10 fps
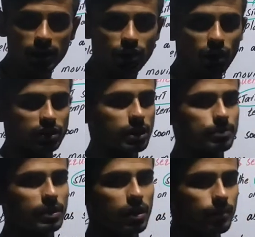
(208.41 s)

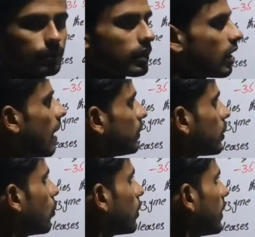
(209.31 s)
transcription of the
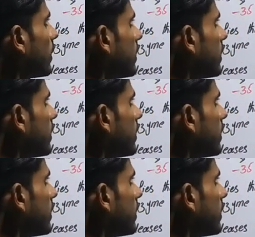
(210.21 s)
coding